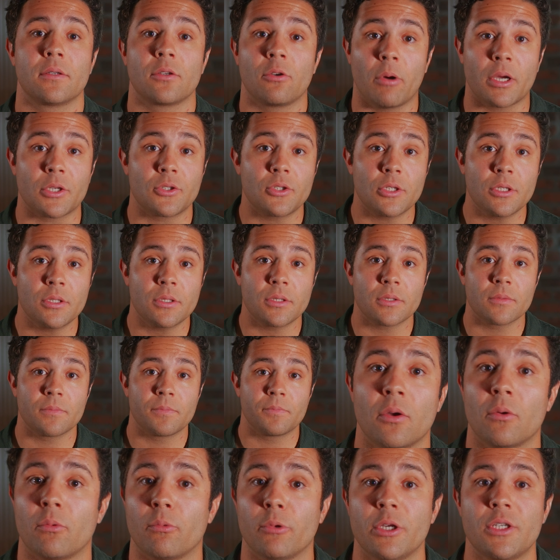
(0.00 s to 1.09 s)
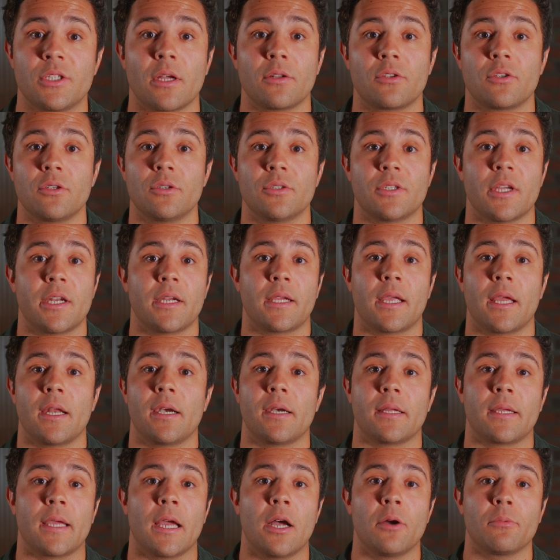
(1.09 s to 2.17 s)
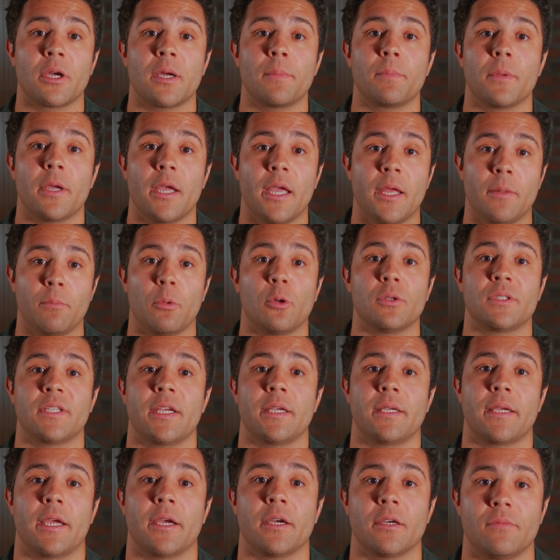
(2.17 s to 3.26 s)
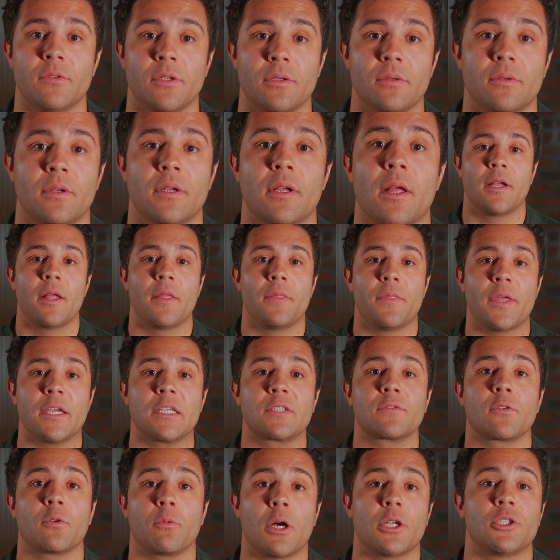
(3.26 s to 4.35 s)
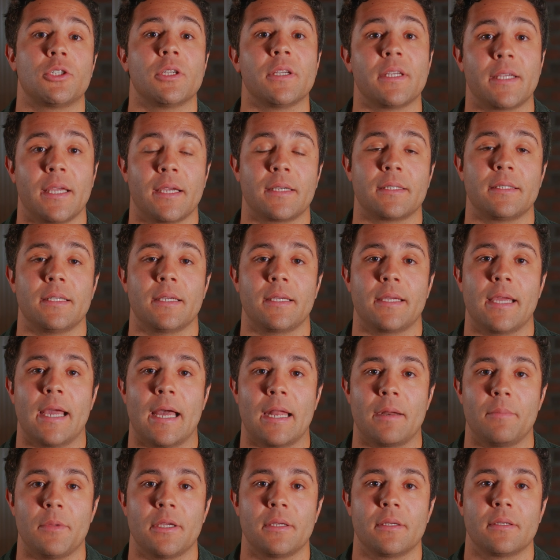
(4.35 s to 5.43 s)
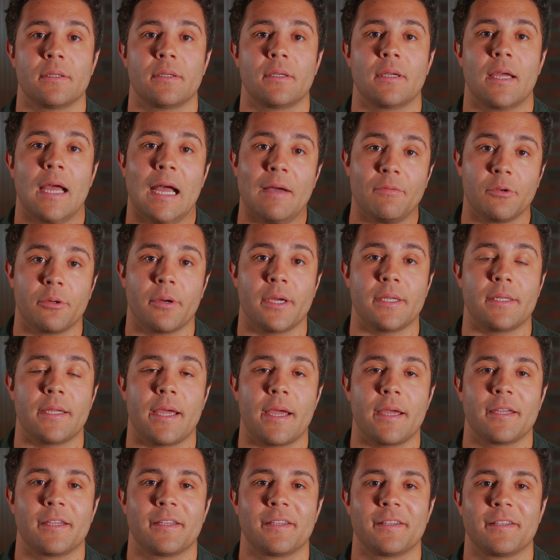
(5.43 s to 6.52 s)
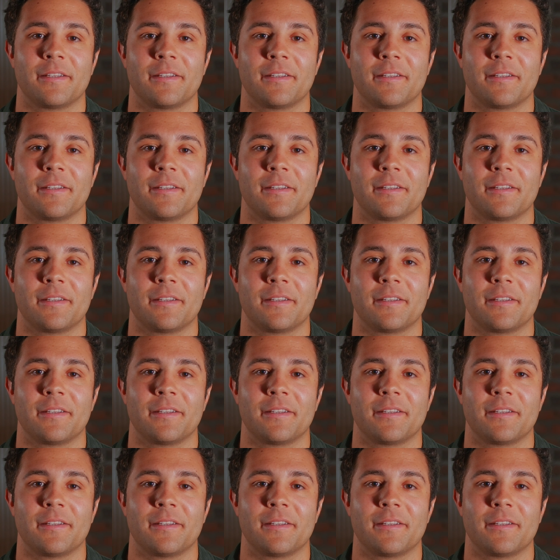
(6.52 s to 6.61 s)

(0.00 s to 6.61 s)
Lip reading: Questions? Reach out to your dedicated account rep and we'll take care of you. Thanks for watching Kixie Academy. Have a great day.